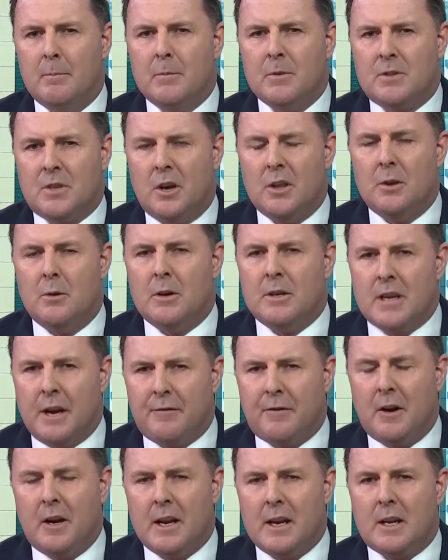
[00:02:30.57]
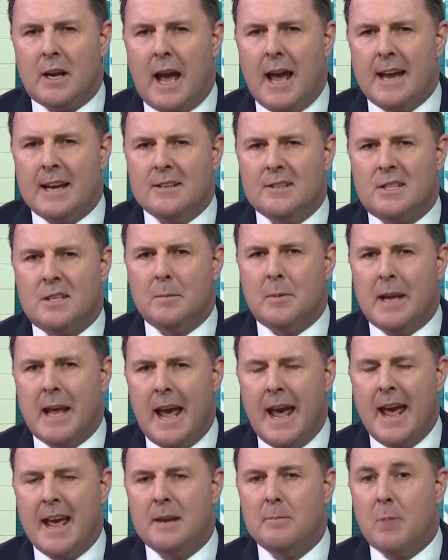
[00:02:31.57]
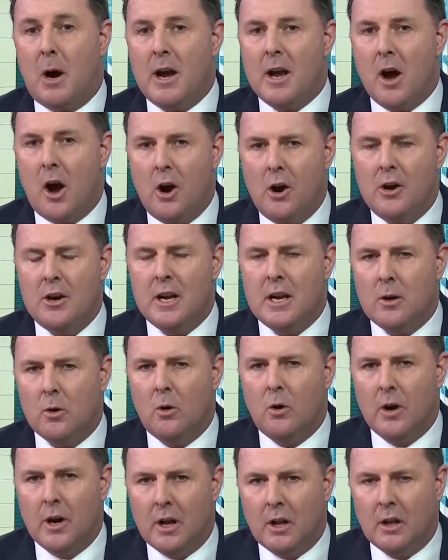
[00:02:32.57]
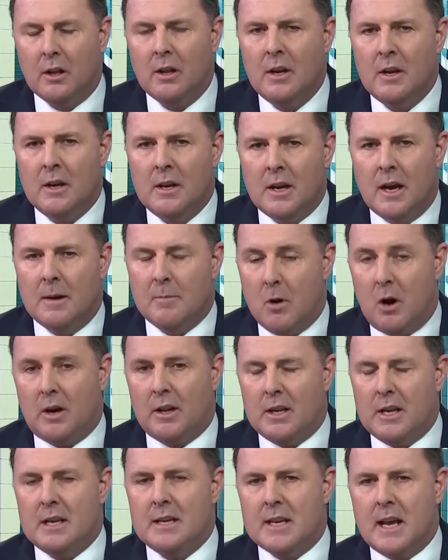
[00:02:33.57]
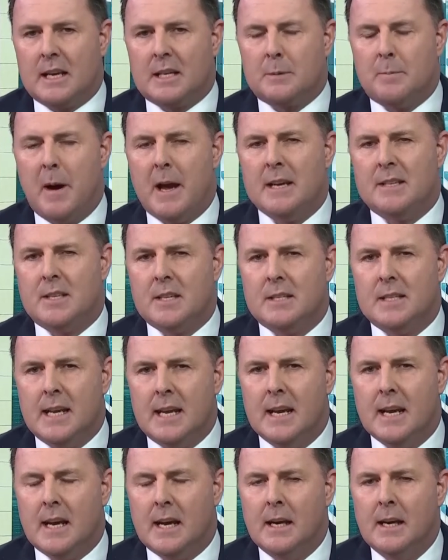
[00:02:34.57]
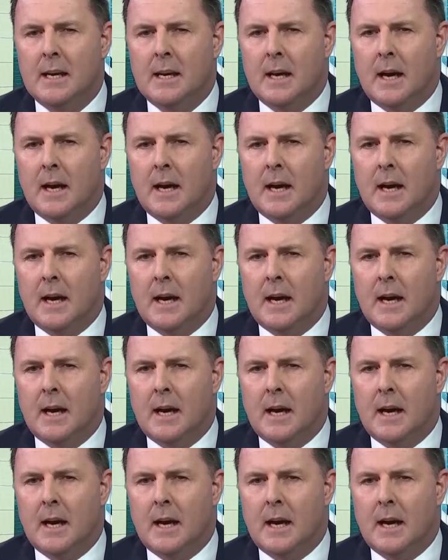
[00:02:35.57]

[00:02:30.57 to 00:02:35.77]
So there are definitely gains to be had by owning oil on an index basis here.